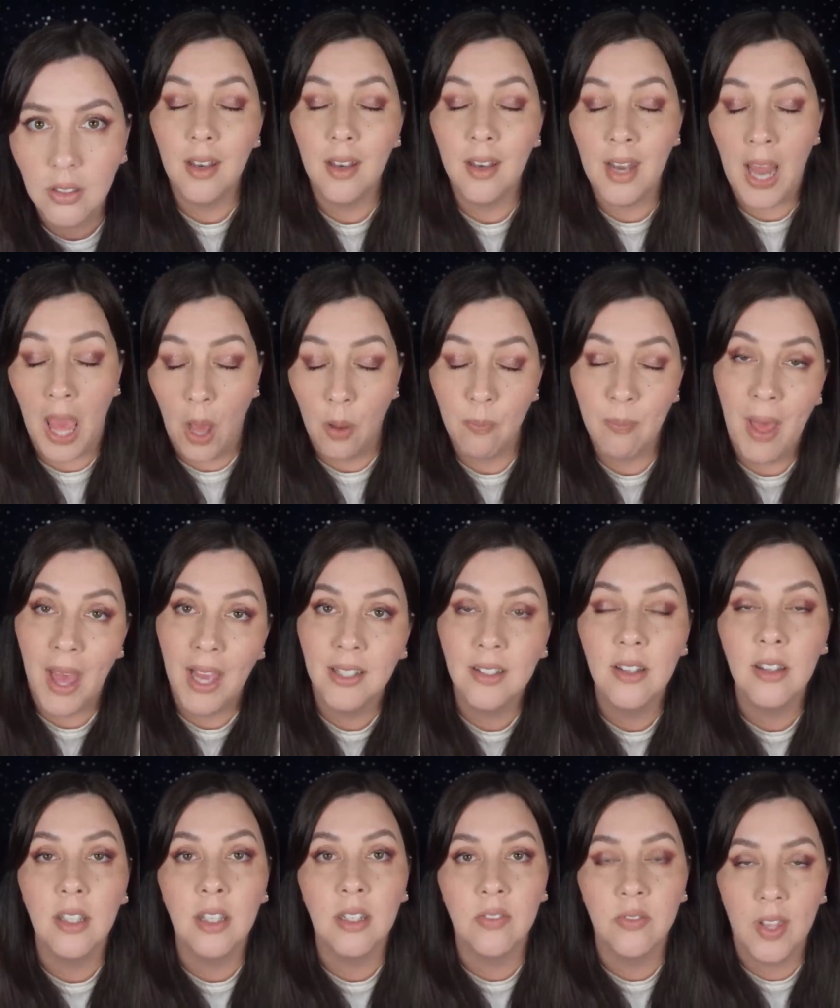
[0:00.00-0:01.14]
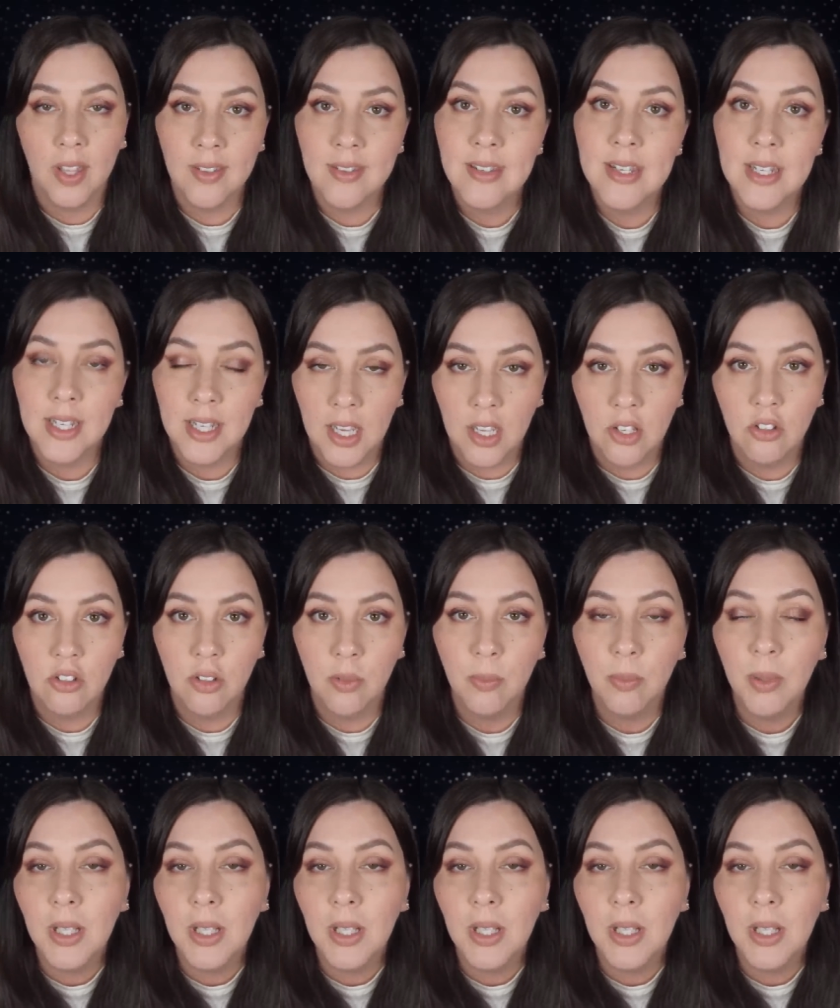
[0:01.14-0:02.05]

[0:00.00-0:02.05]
Now, back to the investigation.